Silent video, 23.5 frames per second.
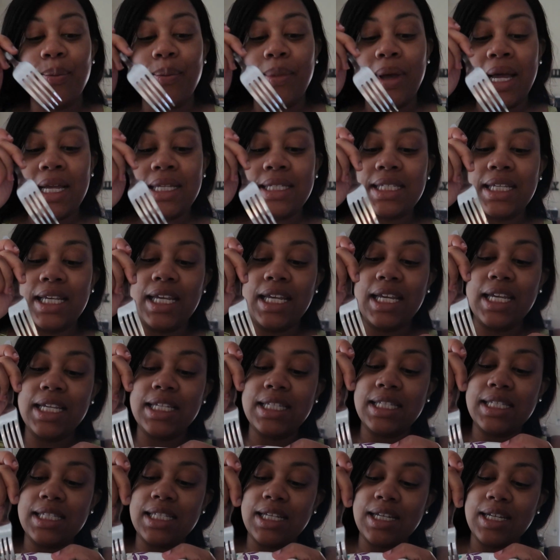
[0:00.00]
About to
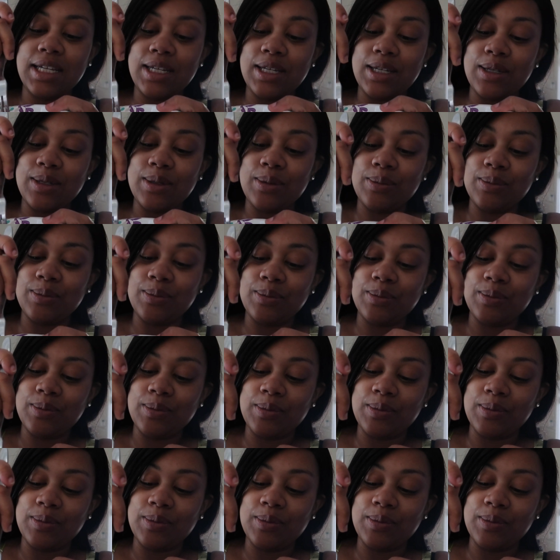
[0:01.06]
eat some.